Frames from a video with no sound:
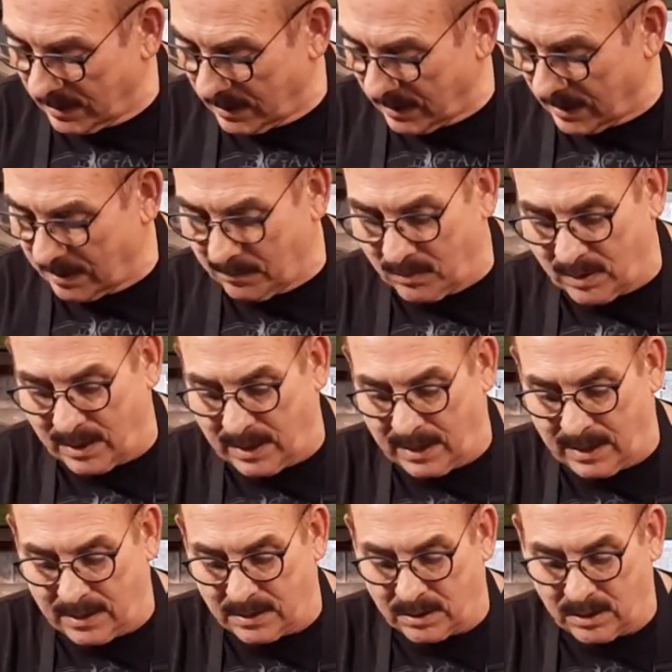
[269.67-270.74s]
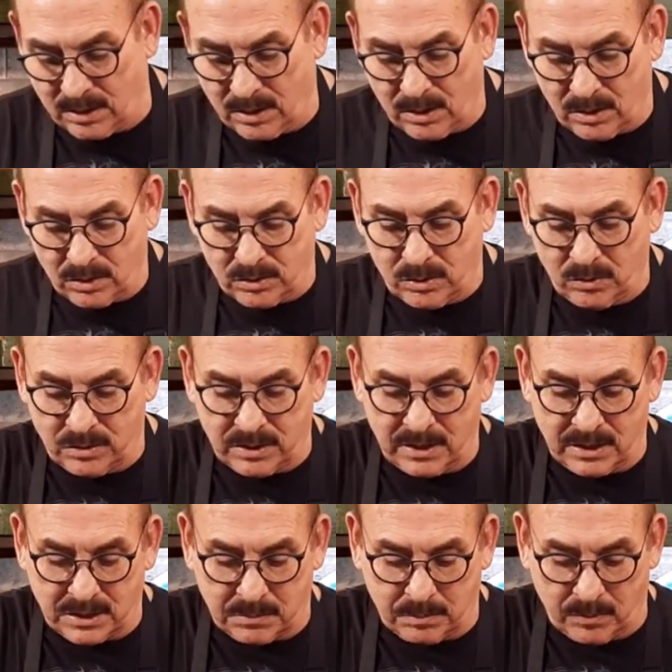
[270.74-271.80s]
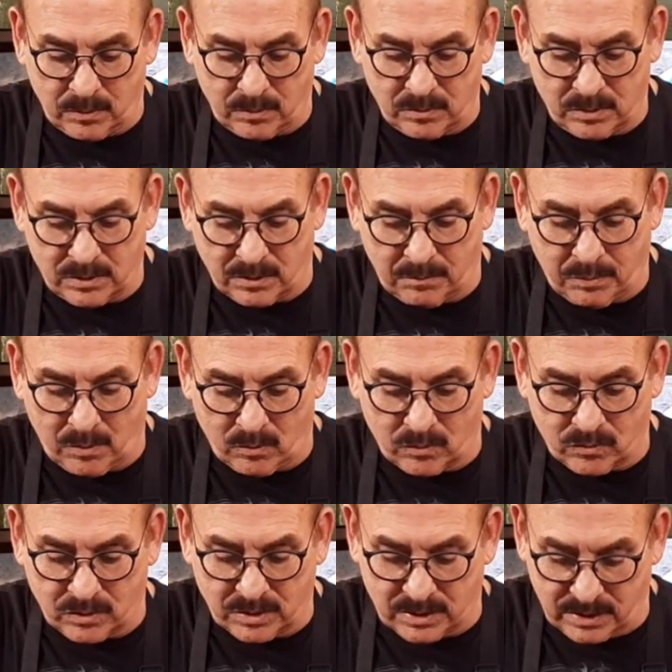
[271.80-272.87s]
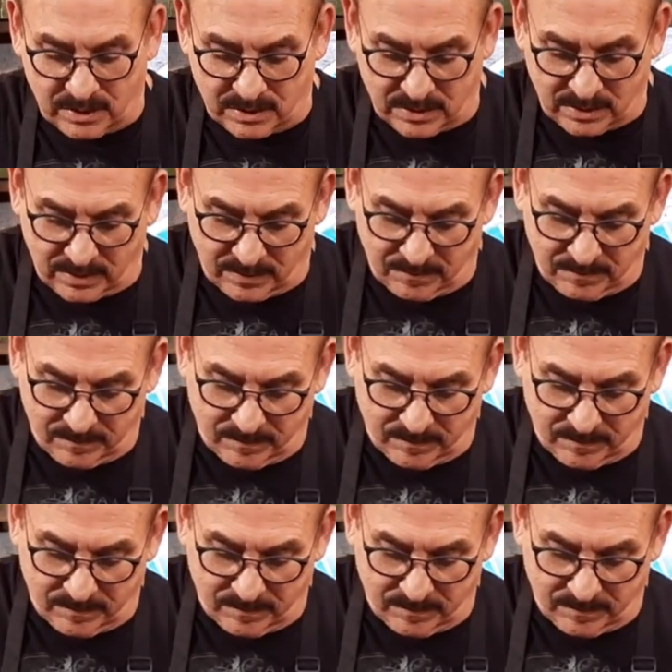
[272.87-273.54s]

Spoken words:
I'm going to add 2 teaspoons of poultry seasoning.